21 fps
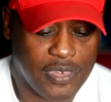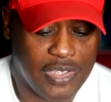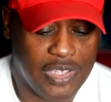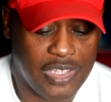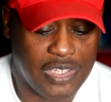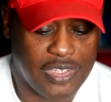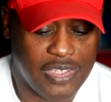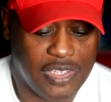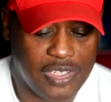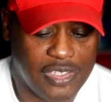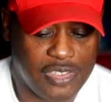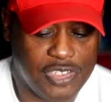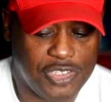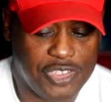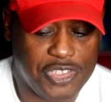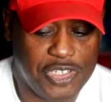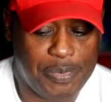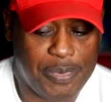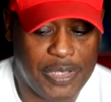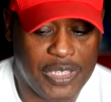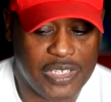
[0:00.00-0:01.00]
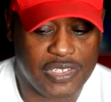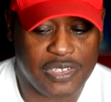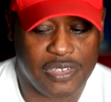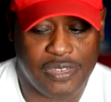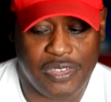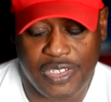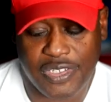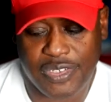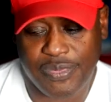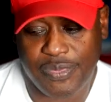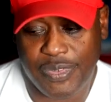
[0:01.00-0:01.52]
and the, the GPS on
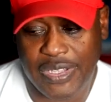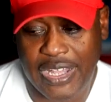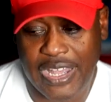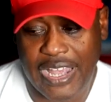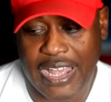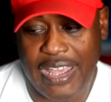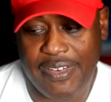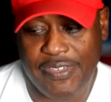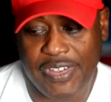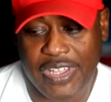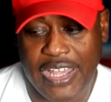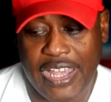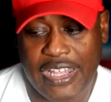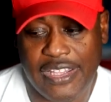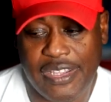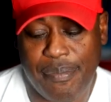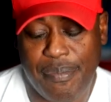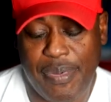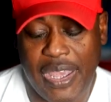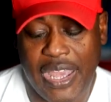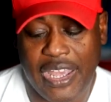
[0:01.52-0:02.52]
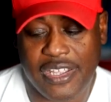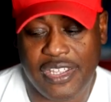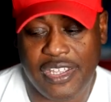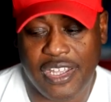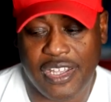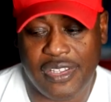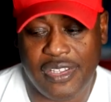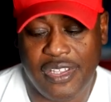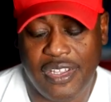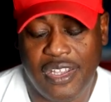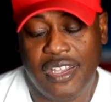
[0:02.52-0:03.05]
this one, I haven't gotten it back
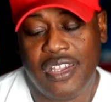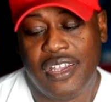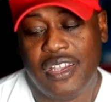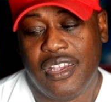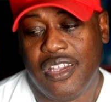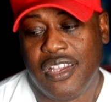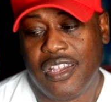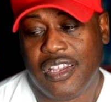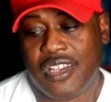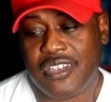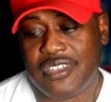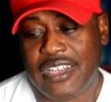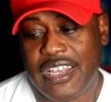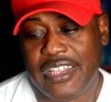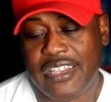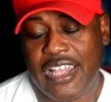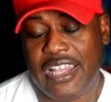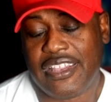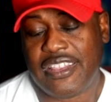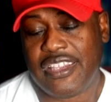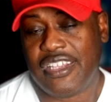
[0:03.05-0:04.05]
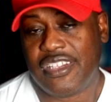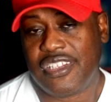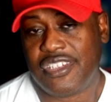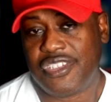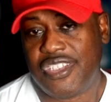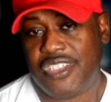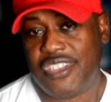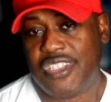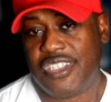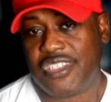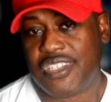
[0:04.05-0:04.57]
yet because I, I, think that
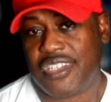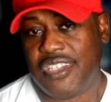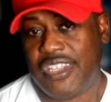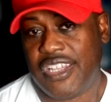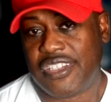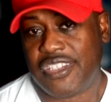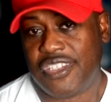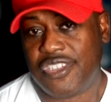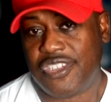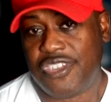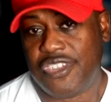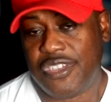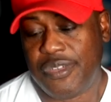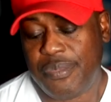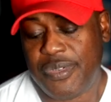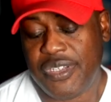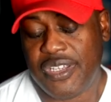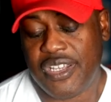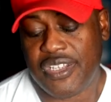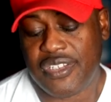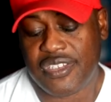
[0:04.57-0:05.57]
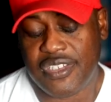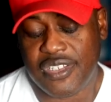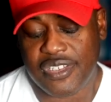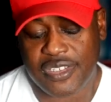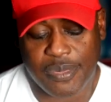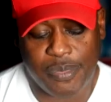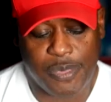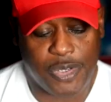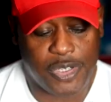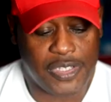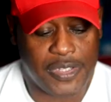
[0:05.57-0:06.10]
she disconnected the GPS
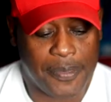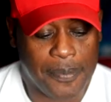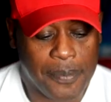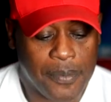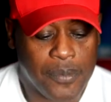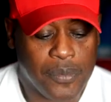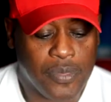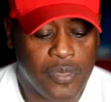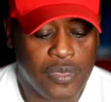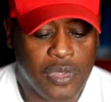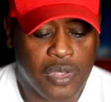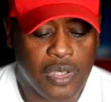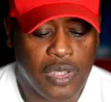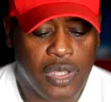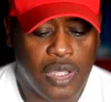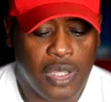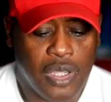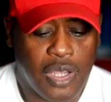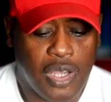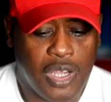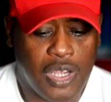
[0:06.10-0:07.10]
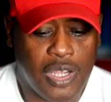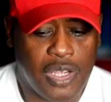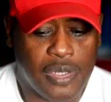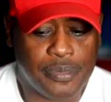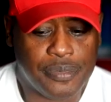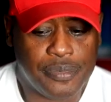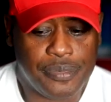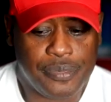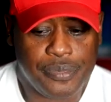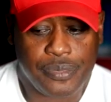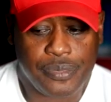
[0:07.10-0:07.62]
system on it. Um,